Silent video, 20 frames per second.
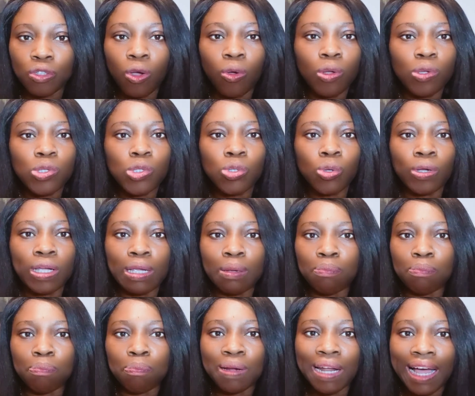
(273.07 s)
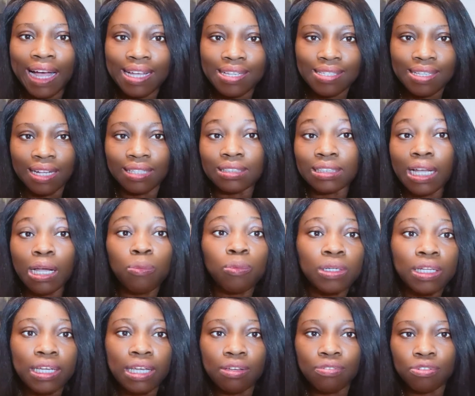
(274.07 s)
also implies that they
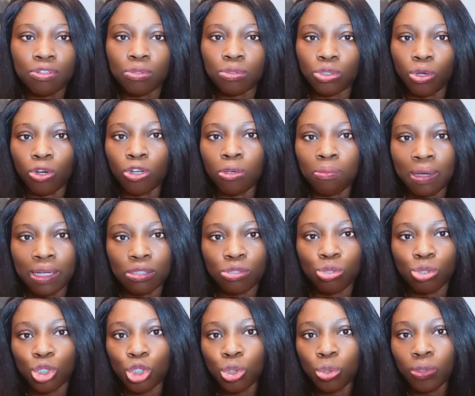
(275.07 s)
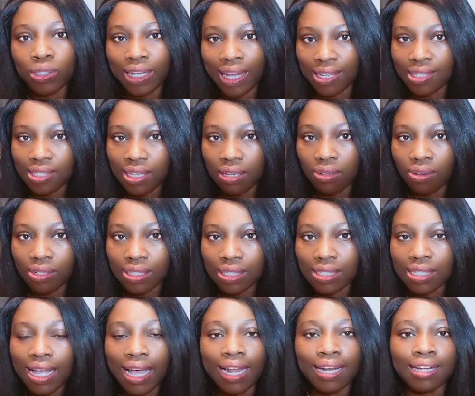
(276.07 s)
would give you documents to show their status
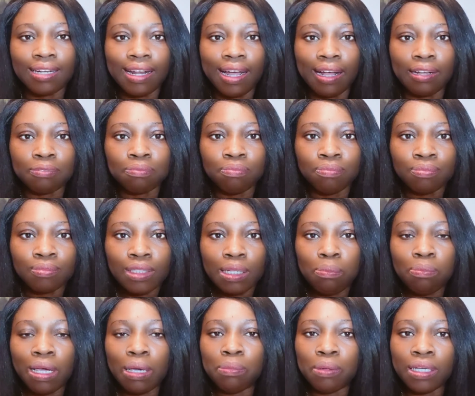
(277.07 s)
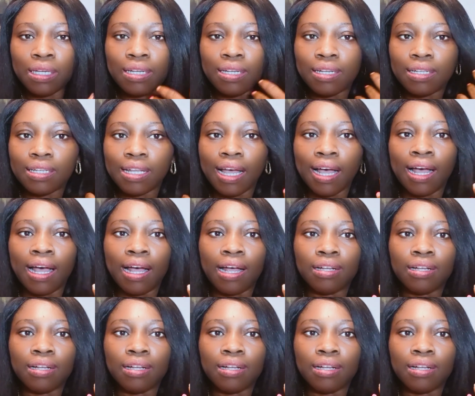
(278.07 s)
in Canada, maybe